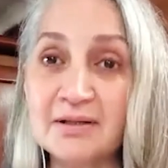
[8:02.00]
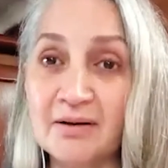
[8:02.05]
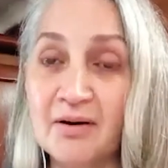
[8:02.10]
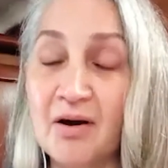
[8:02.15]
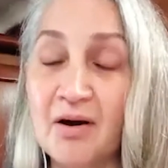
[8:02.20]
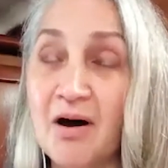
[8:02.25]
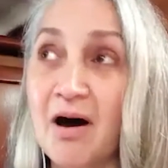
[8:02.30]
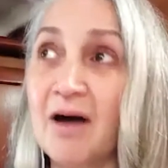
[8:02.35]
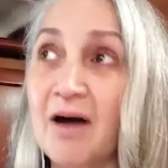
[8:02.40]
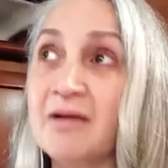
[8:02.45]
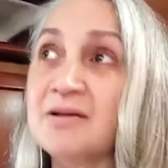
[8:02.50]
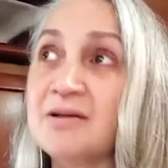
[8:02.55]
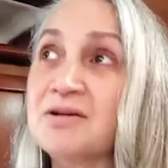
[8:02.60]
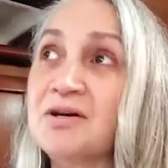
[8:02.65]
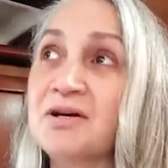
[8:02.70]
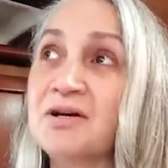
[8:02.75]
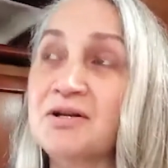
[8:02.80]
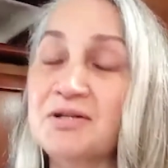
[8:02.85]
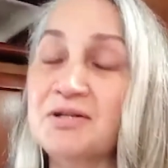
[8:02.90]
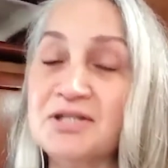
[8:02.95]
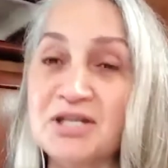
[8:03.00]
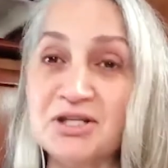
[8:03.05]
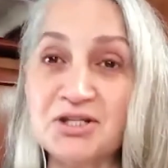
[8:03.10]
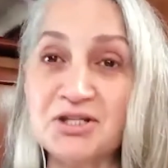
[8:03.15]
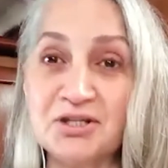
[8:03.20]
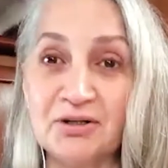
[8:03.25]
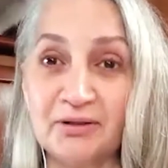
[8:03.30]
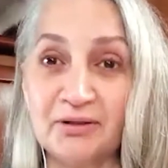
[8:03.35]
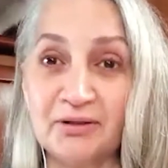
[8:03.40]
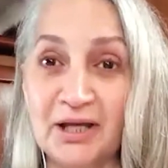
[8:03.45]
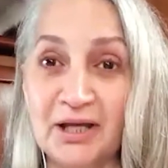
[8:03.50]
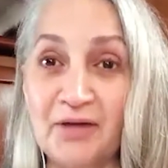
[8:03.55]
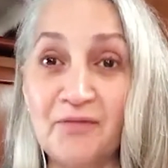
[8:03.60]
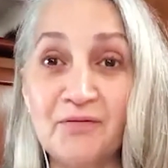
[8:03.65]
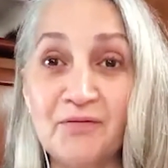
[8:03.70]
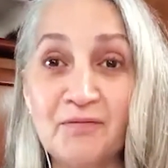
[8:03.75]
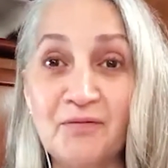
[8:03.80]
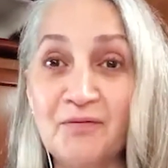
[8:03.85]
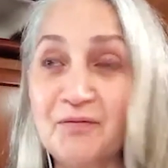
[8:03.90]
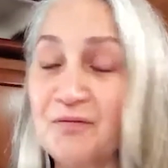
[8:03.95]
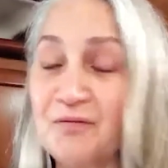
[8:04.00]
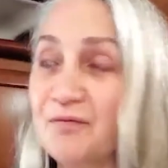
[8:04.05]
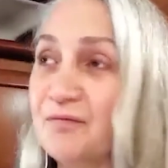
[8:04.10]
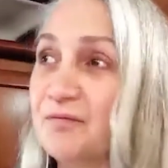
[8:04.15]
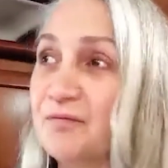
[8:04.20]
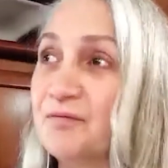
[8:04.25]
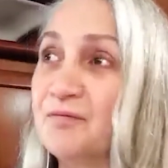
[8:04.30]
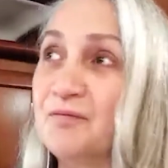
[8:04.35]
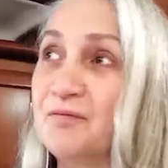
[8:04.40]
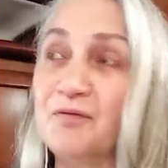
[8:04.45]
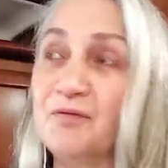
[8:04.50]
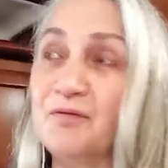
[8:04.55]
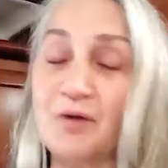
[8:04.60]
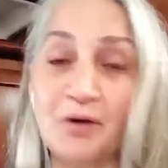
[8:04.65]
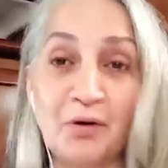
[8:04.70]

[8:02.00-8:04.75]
unconditionally for